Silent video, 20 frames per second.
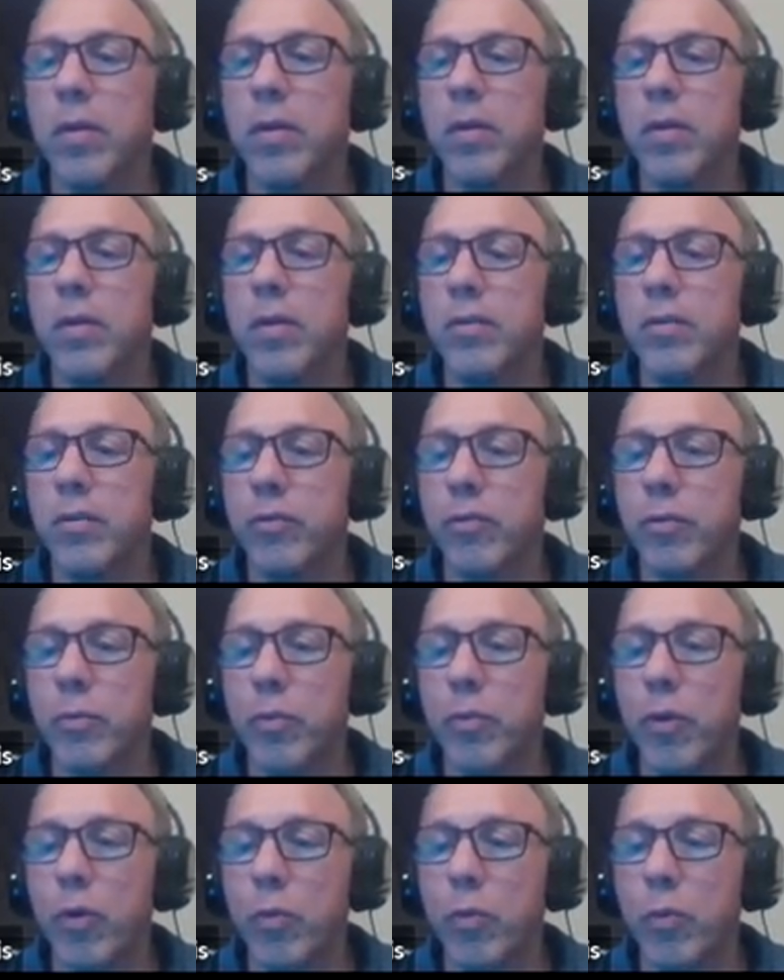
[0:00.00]
This is for
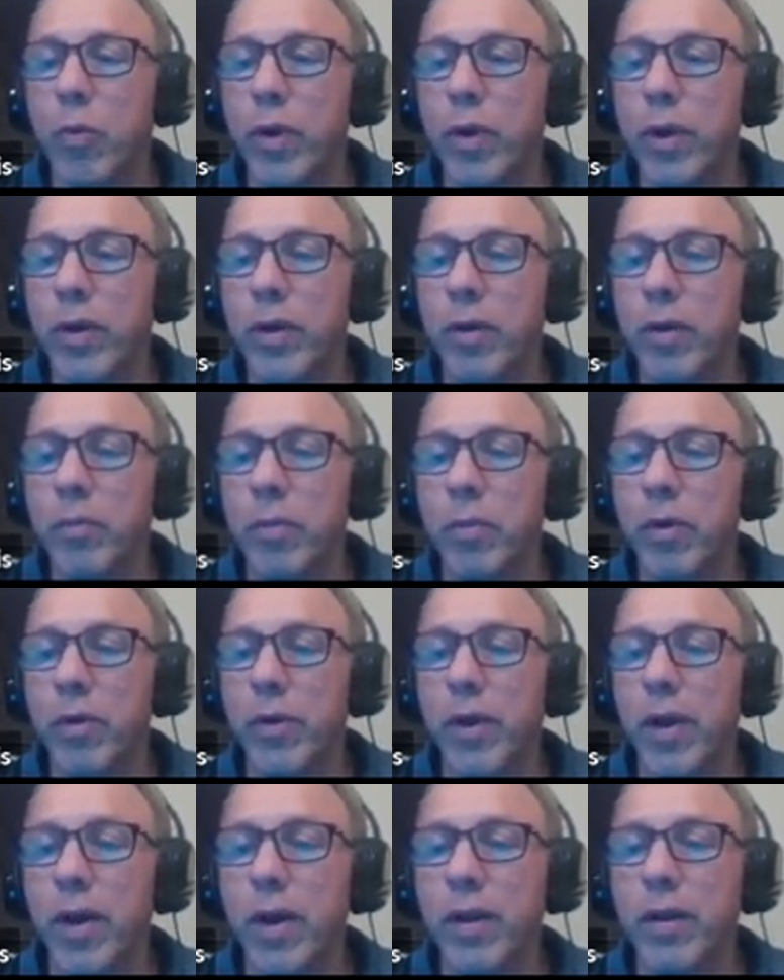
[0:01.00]
probe 1,
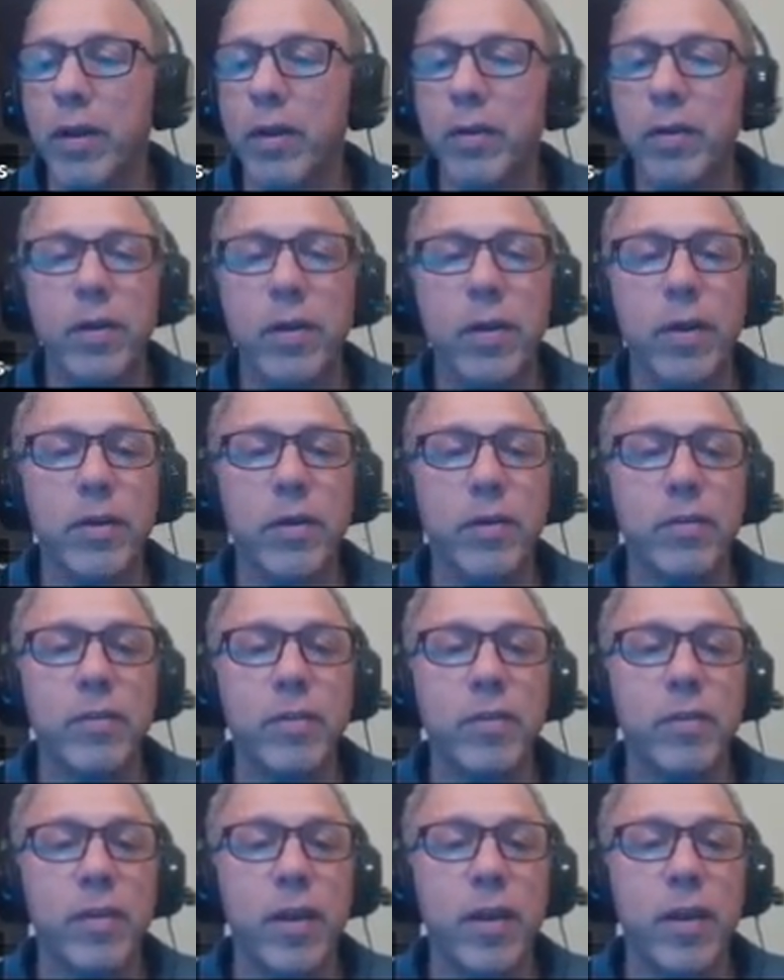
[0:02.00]
periodic, not
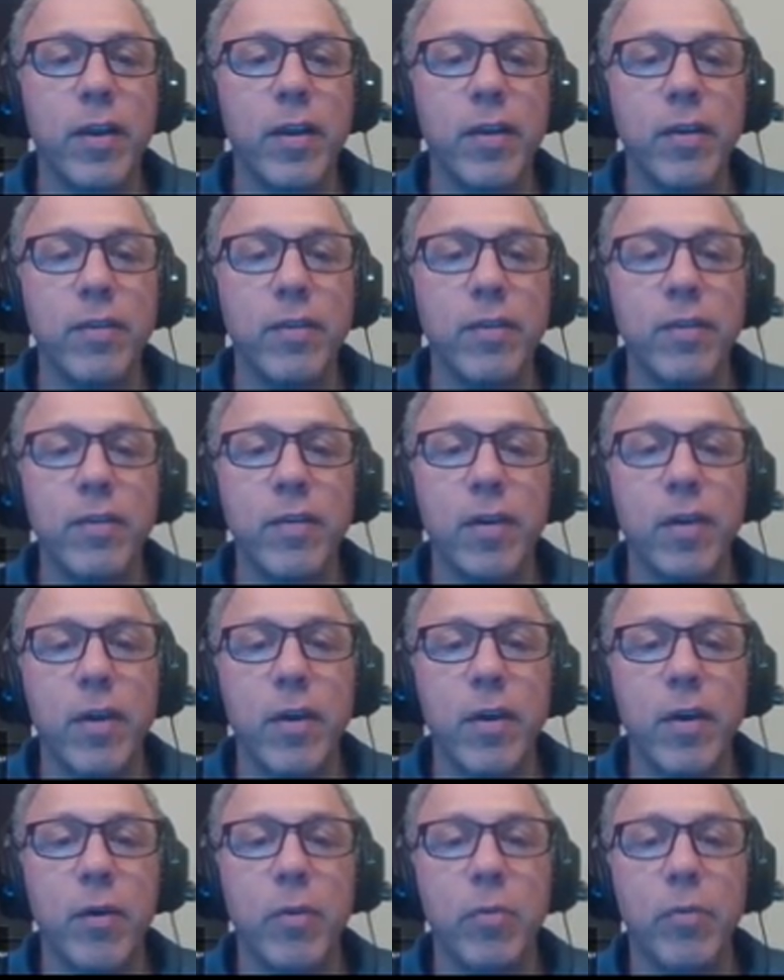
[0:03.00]
instantaneous.
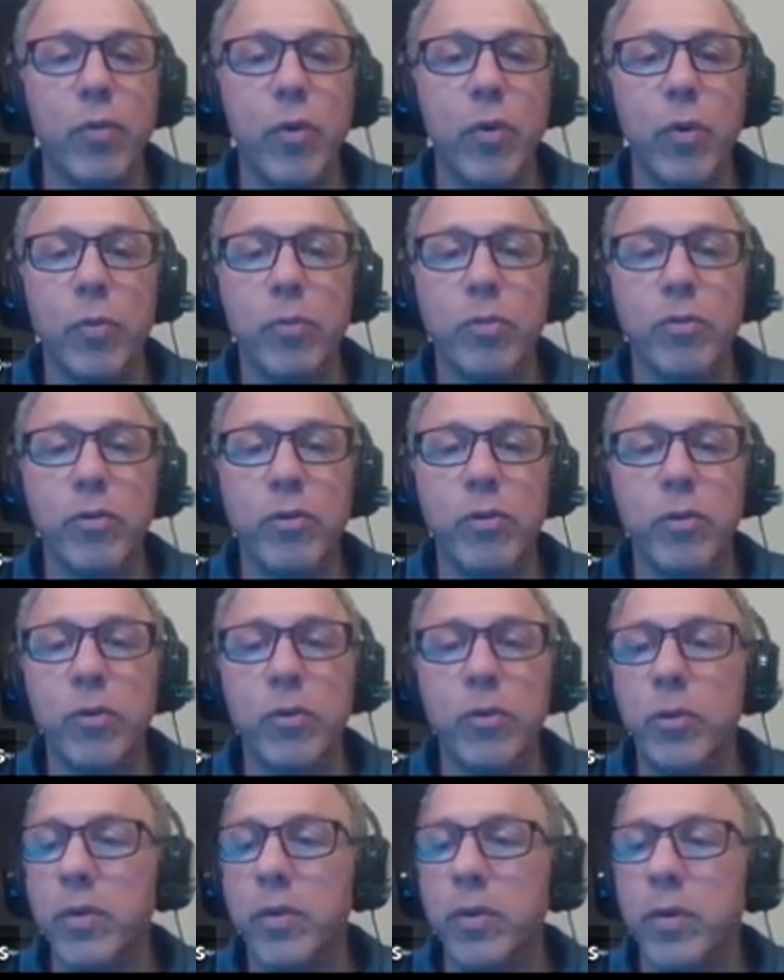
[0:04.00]
Probe
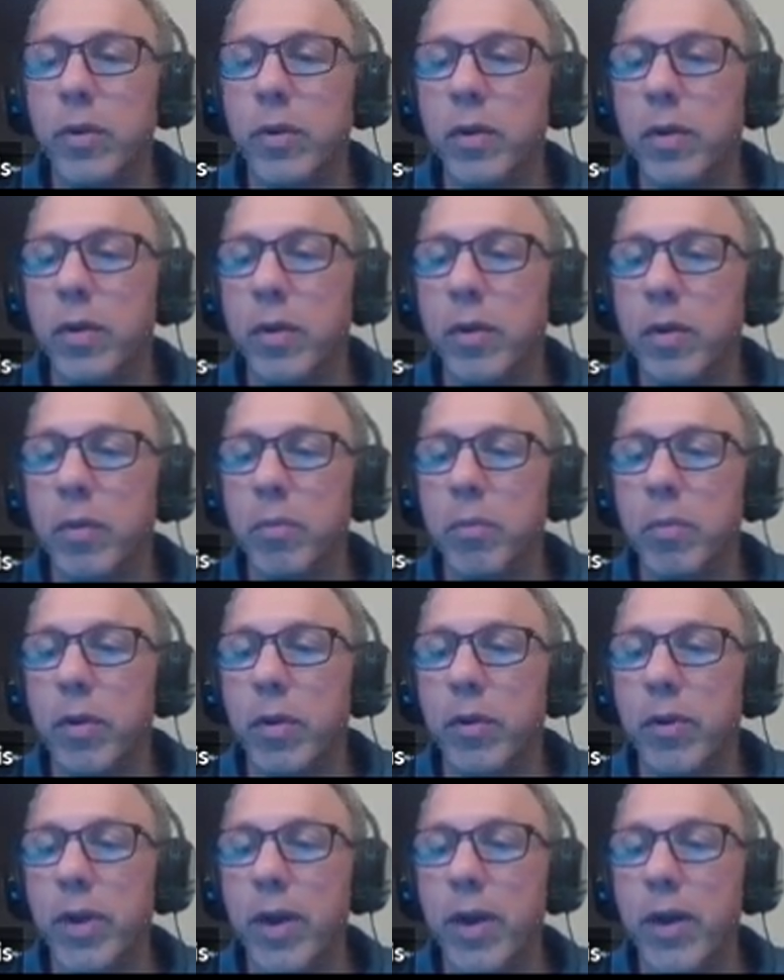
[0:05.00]
2,
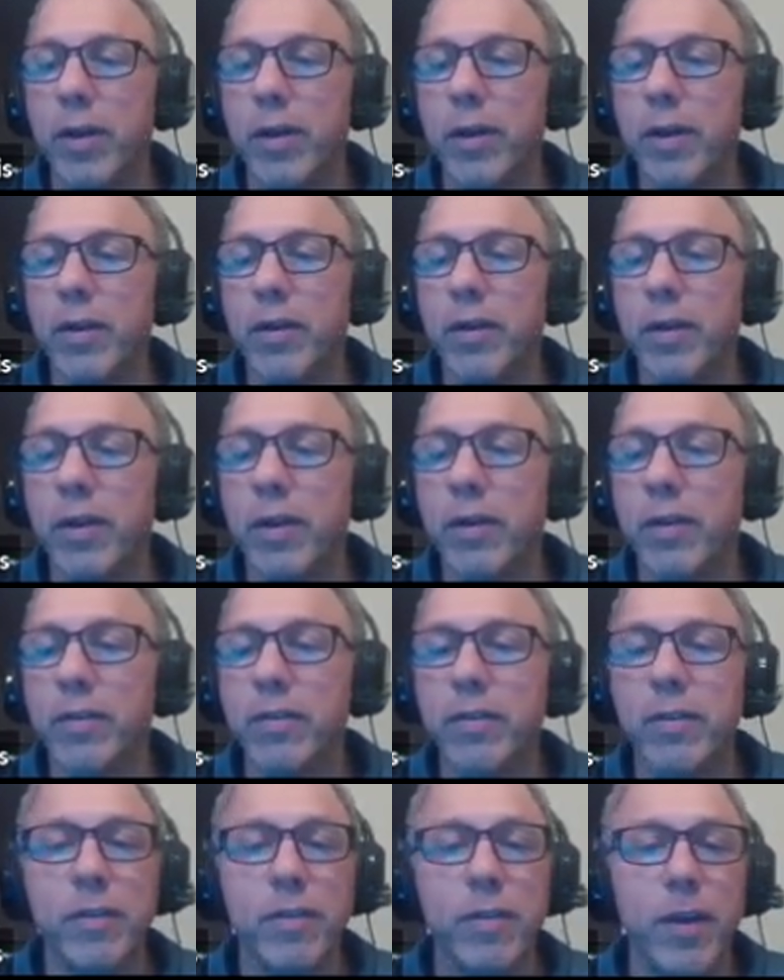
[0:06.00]
periodic, not
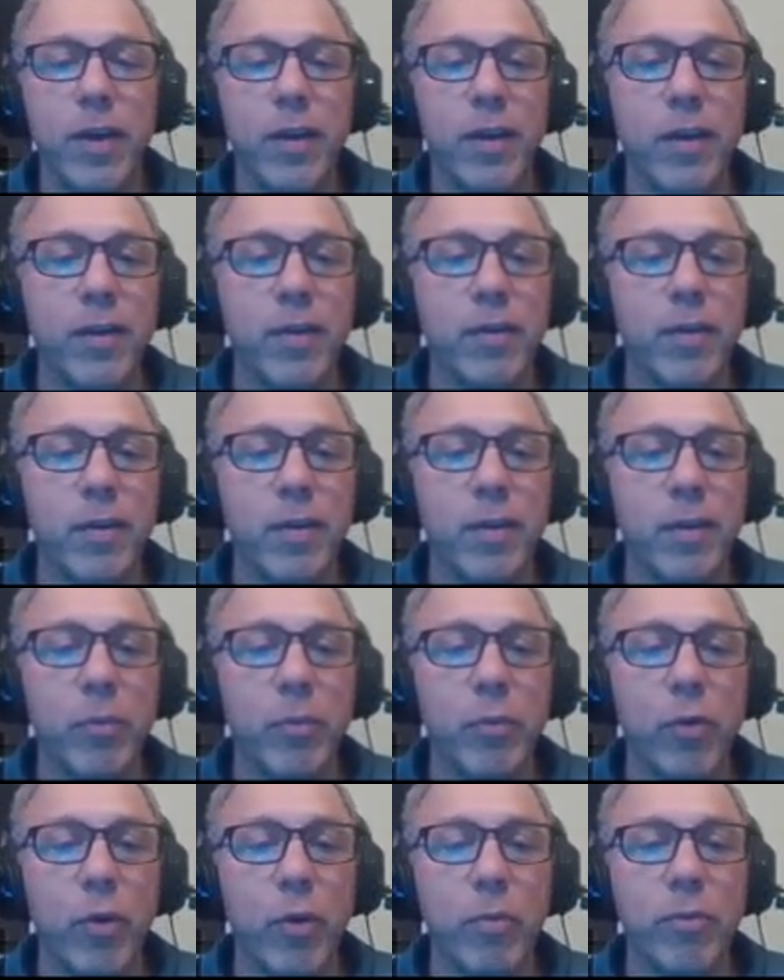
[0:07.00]
instantaneous. And then
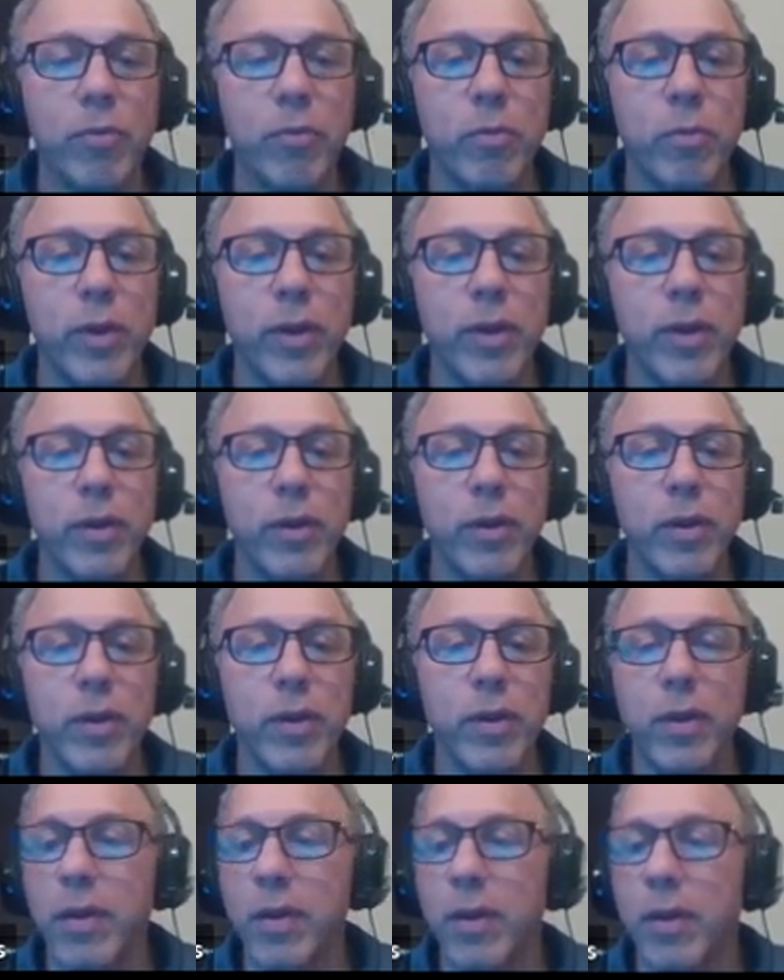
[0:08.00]
probe 3,
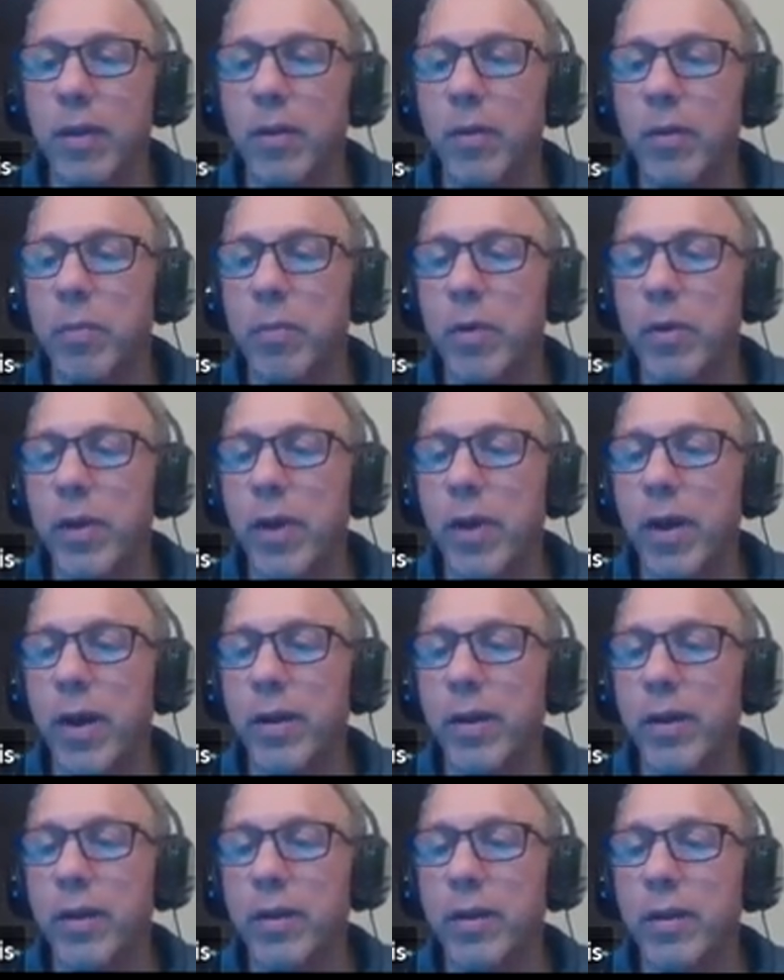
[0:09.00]

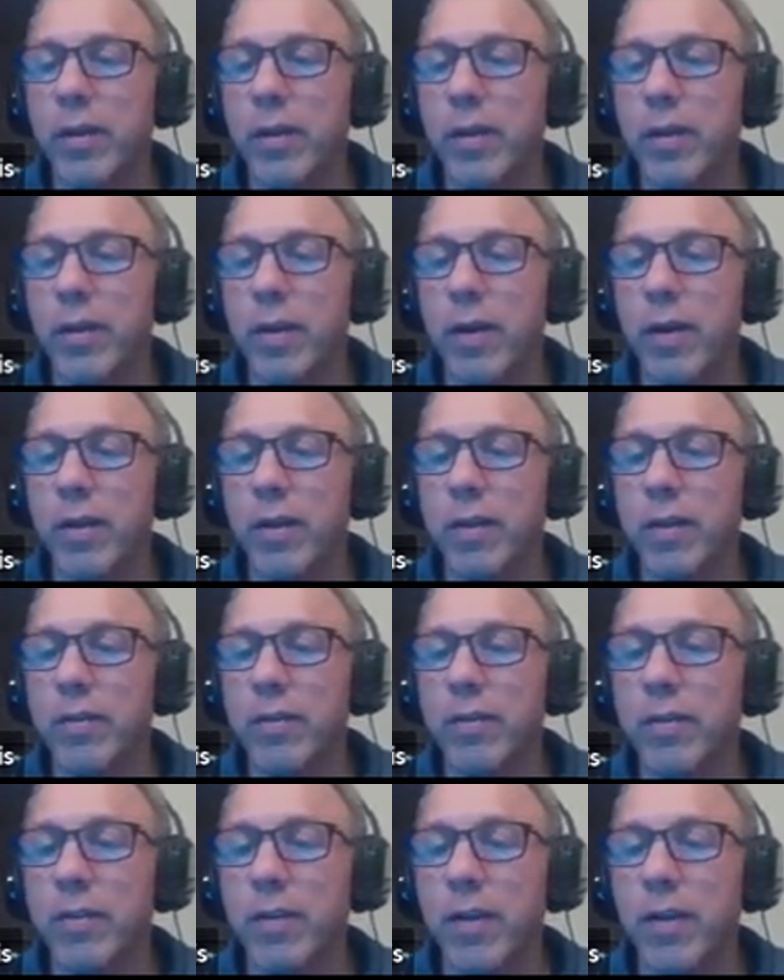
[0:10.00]
periodic and not
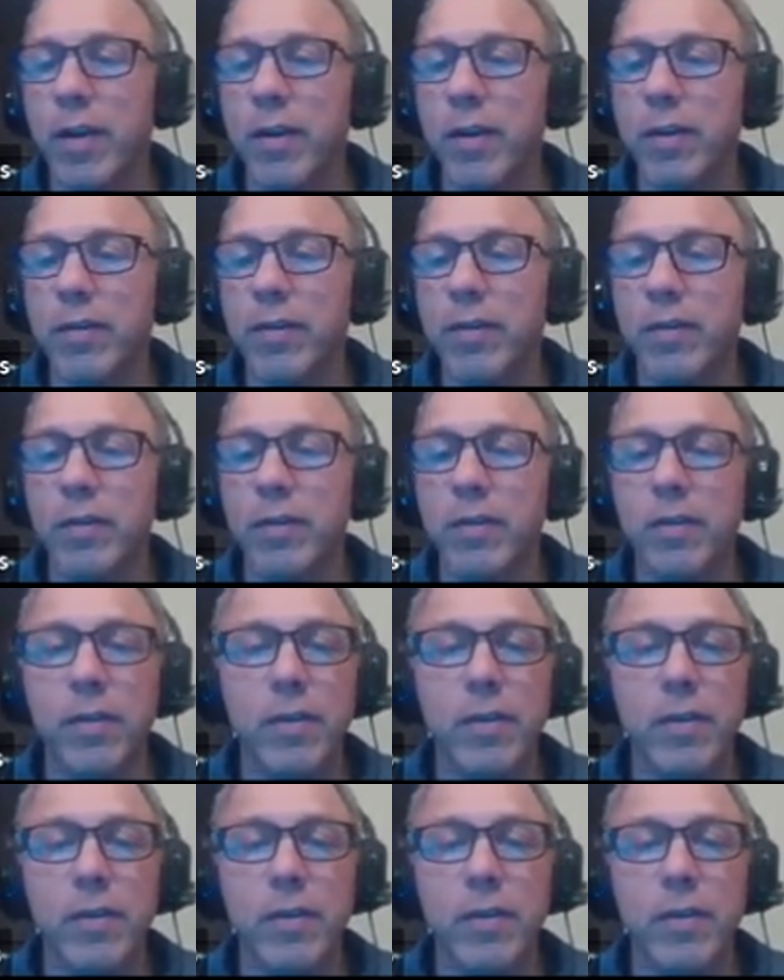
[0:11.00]
instantaneous.